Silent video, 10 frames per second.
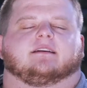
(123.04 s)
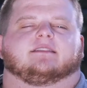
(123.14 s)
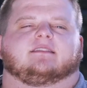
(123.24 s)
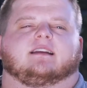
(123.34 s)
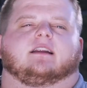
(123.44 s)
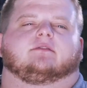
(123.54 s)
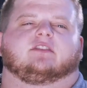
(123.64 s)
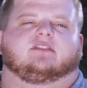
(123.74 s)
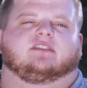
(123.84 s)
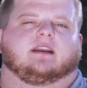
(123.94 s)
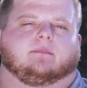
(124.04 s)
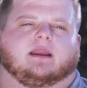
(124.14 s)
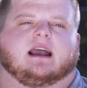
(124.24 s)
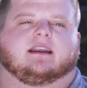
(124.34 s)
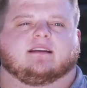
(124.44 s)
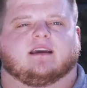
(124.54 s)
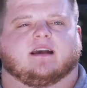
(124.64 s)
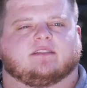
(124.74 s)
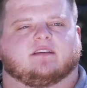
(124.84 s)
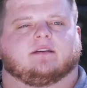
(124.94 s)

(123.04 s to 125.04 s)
them instead of just sitting behind the desk.